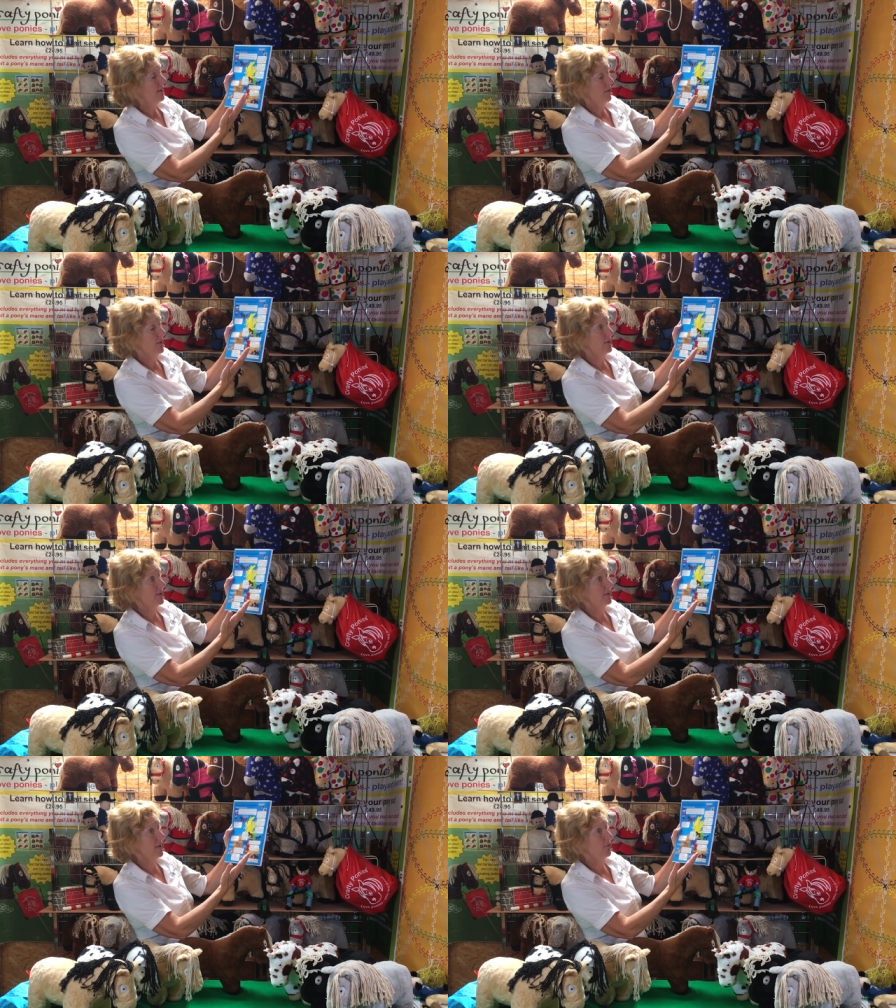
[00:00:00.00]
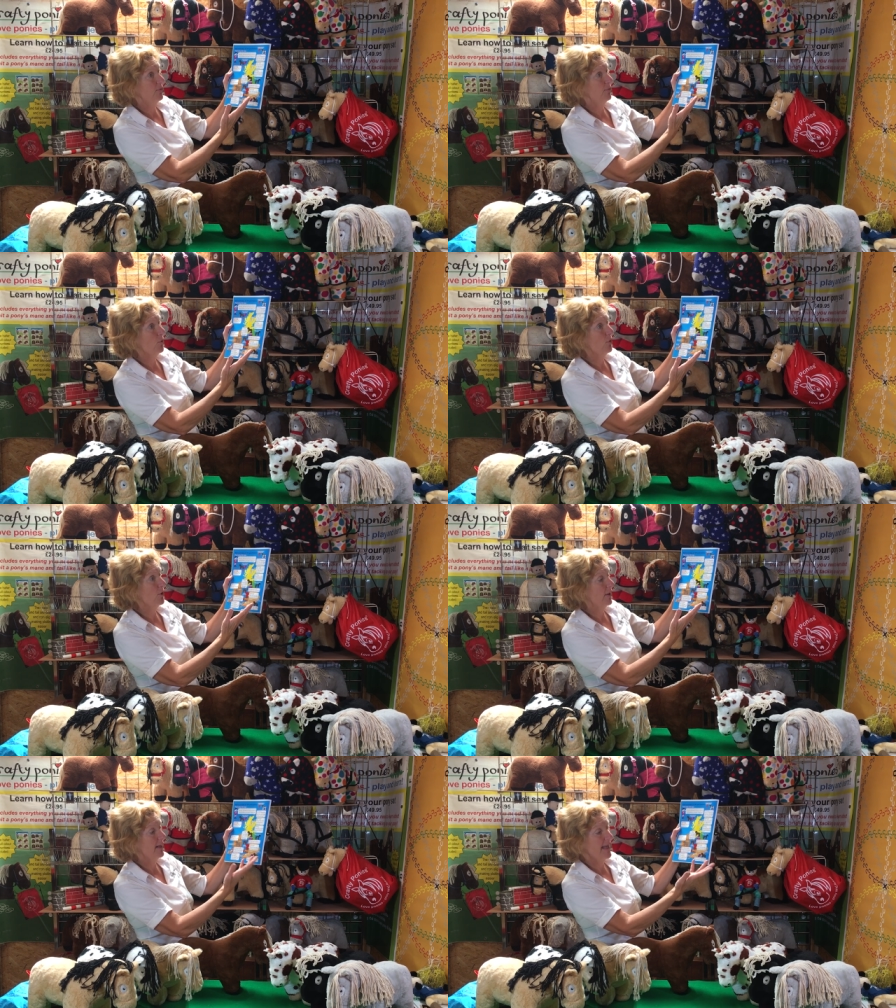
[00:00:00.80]
there's
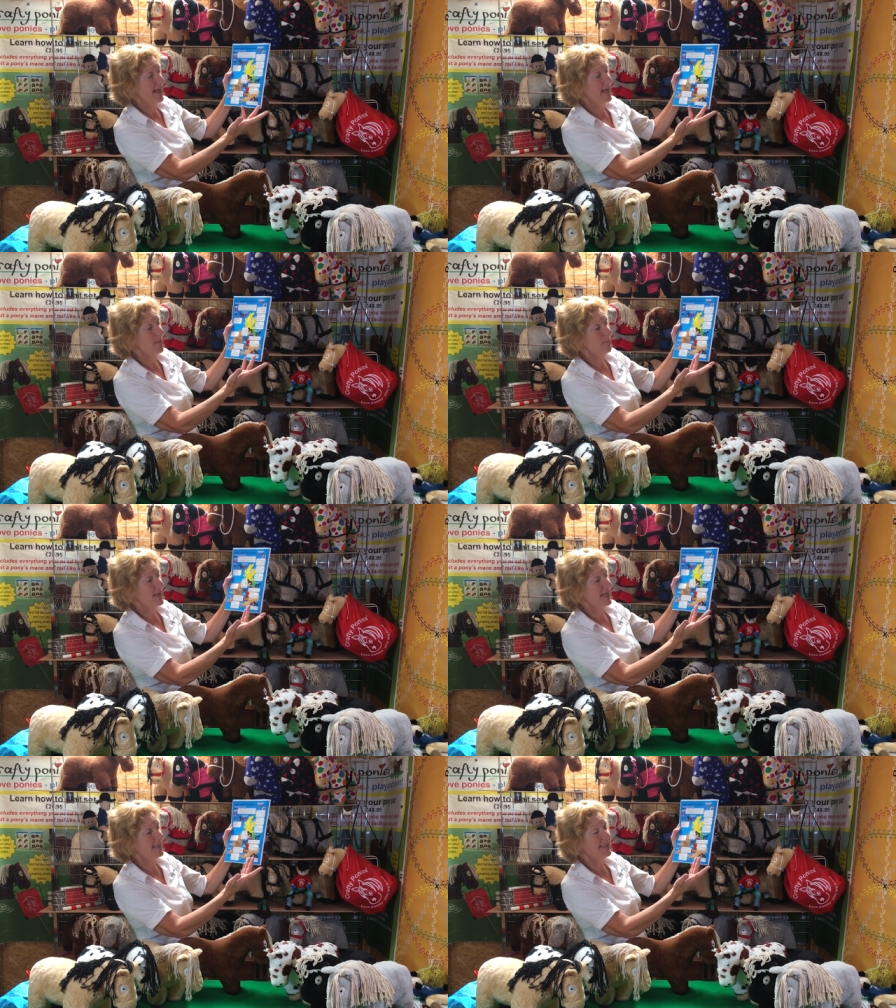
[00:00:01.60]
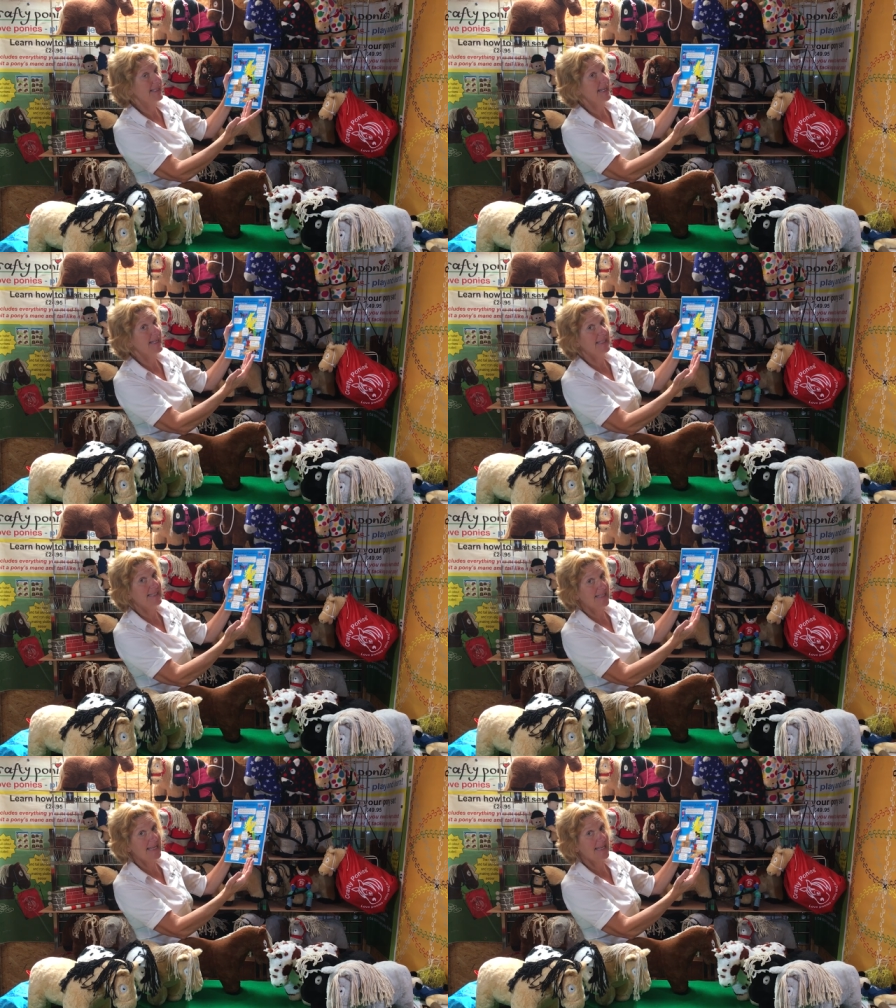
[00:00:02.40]
four A, B, C
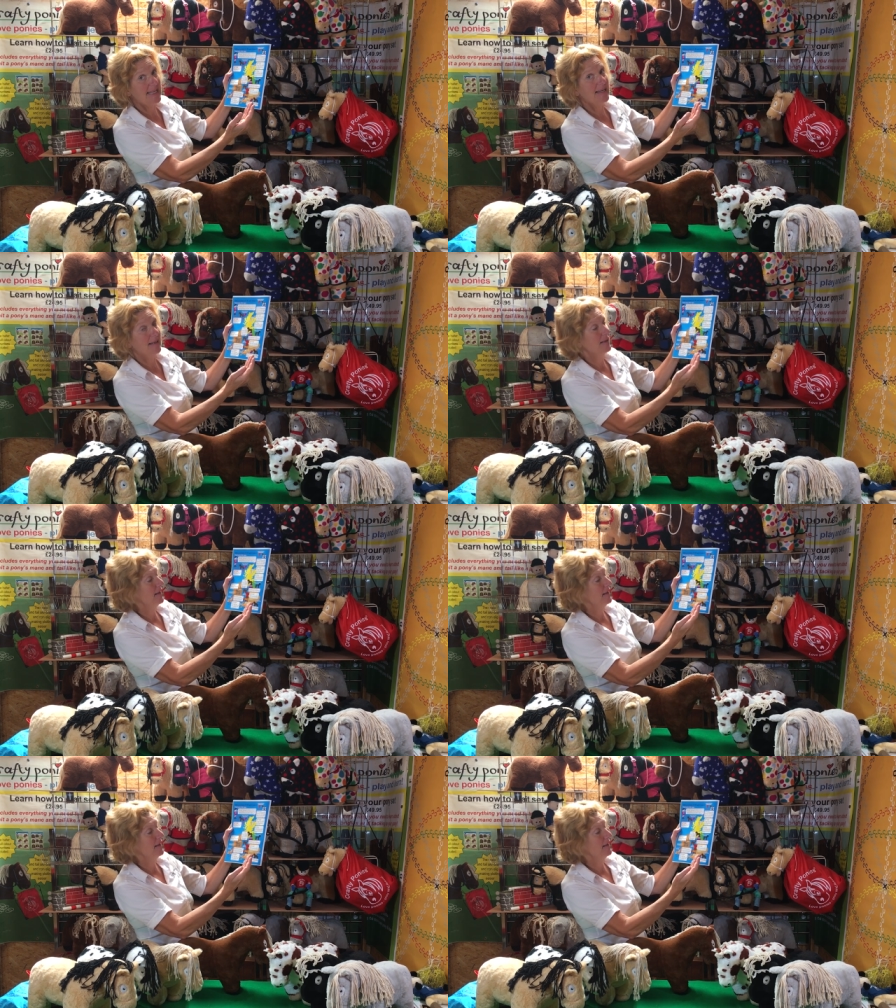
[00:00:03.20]
and D